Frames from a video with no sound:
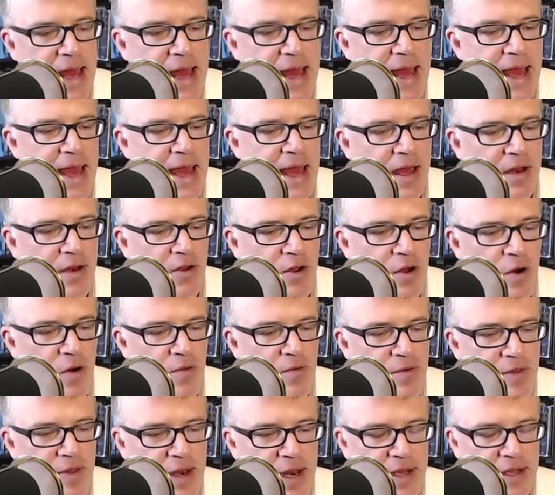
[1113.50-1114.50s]
And
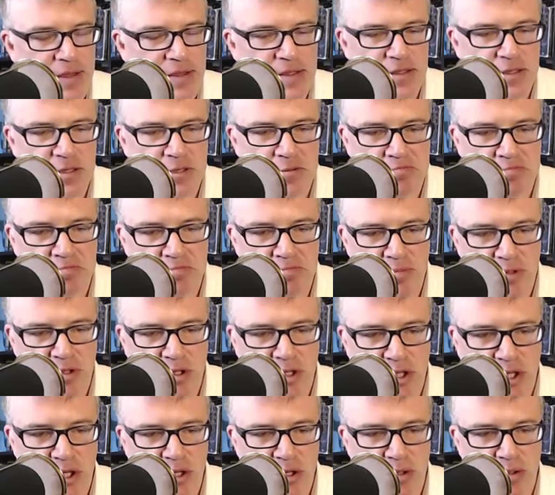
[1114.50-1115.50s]
over the next
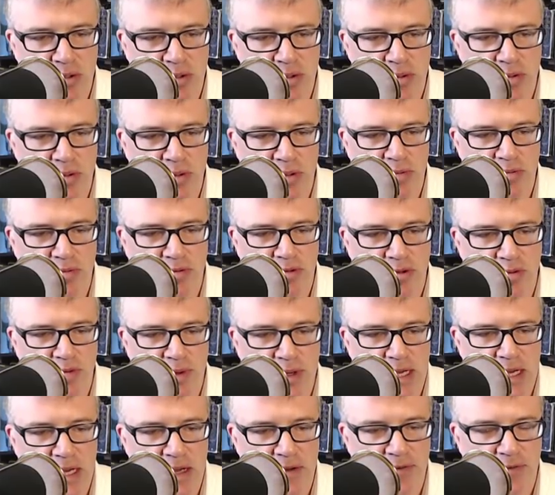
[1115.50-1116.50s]
200,
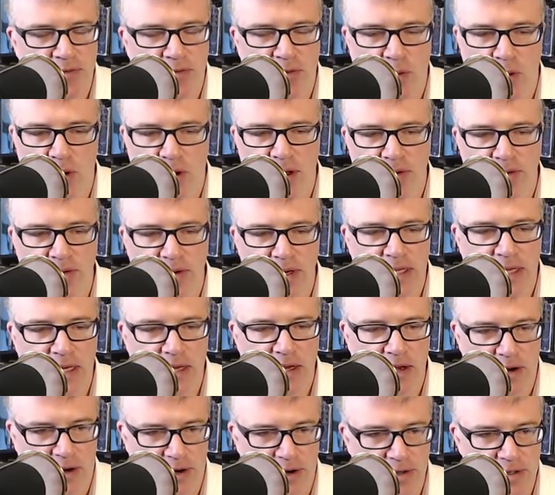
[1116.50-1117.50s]
300, 400
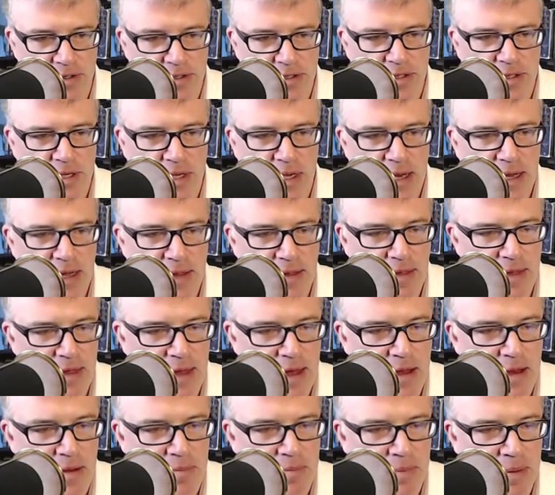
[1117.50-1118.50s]
years, they
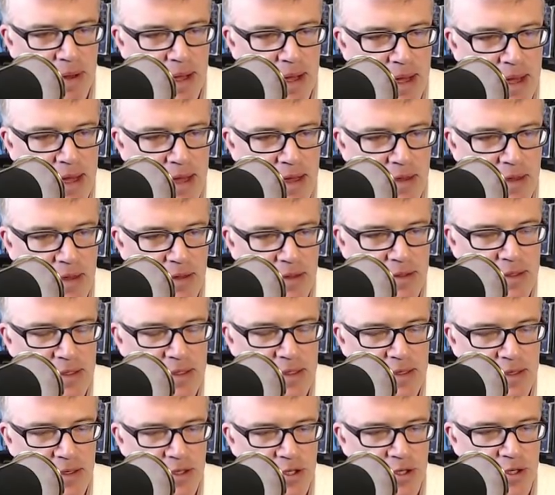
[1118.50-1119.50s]
compiled additional
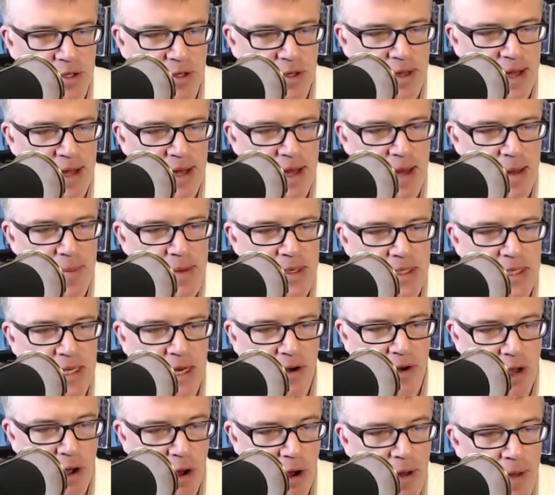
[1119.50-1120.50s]
commentary on
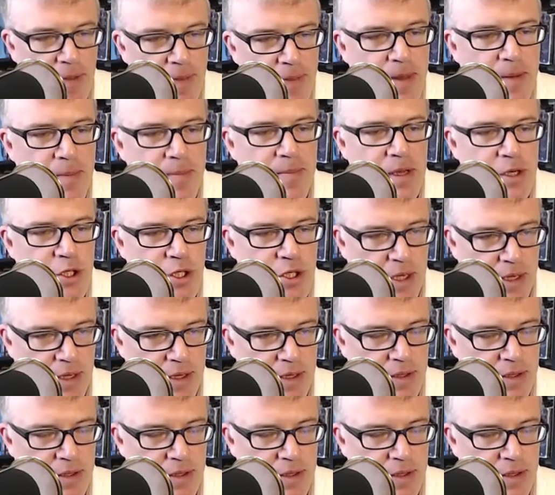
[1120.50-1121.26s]
the Mishnah.